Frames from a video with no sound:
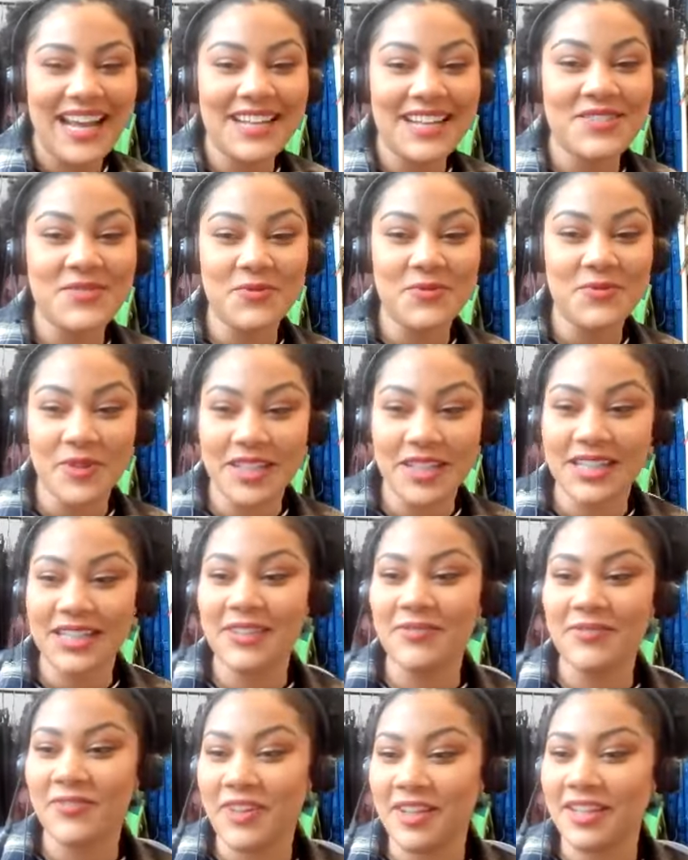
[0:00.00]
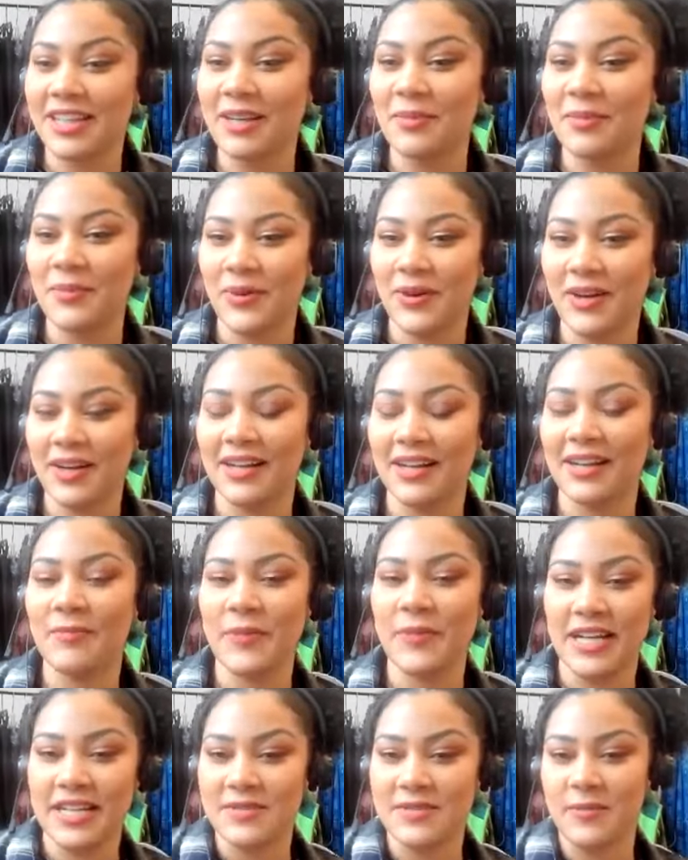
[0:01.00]
It's really, really
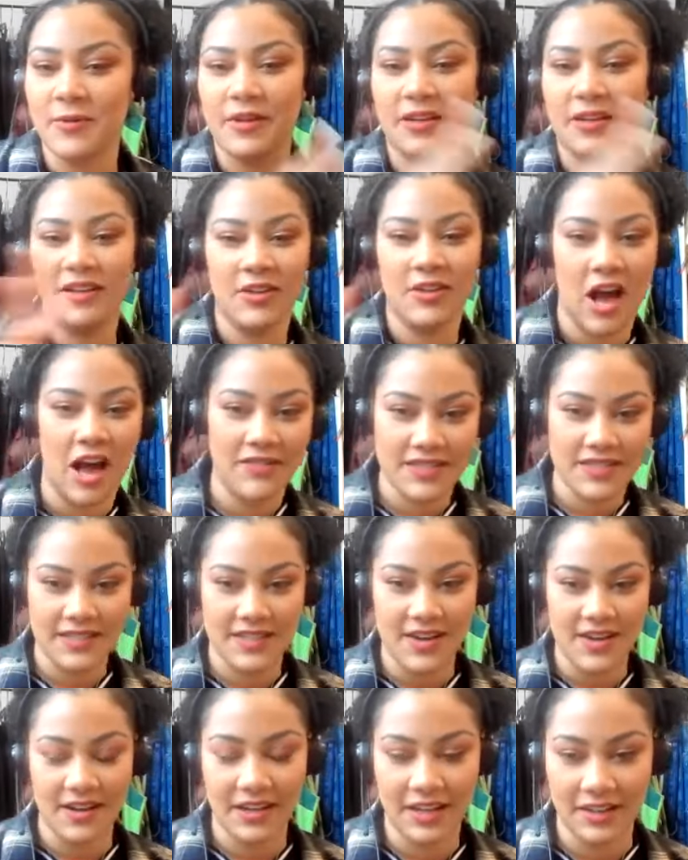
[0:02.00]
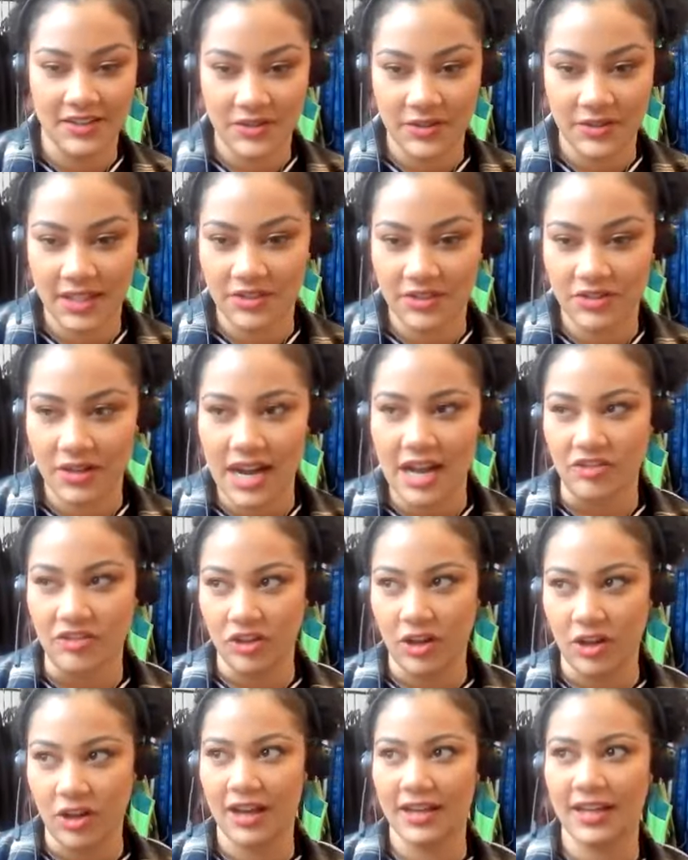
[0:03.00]
important because we're obviously talking to an
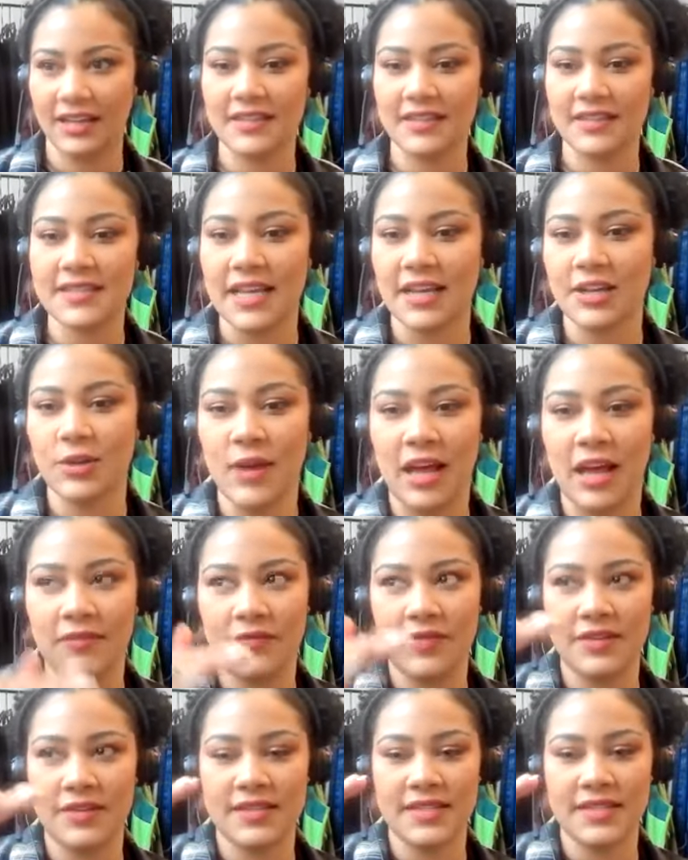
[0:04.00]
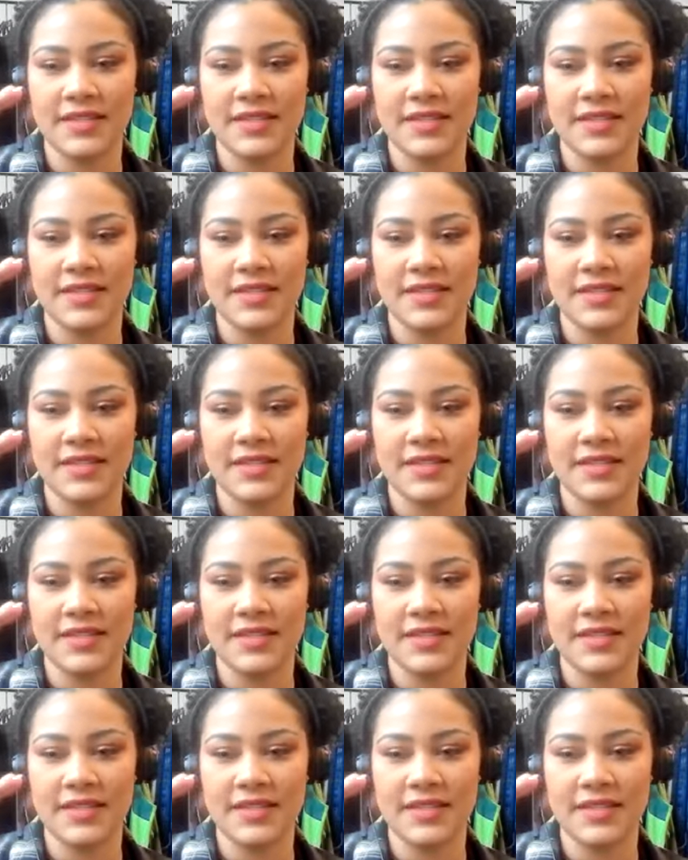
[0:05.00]
international audience that you have